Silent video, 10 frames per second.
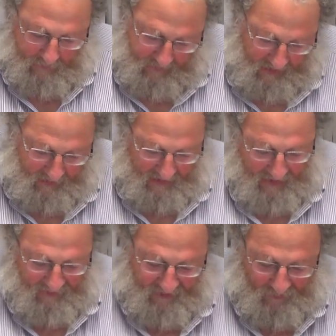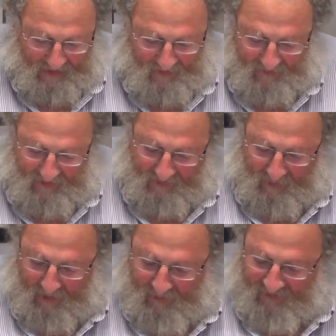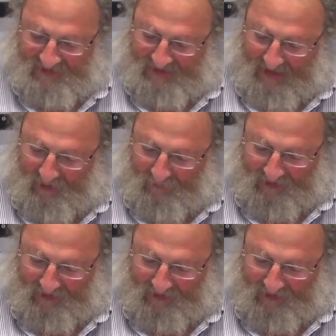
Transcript: He became the director of the Department of Islamic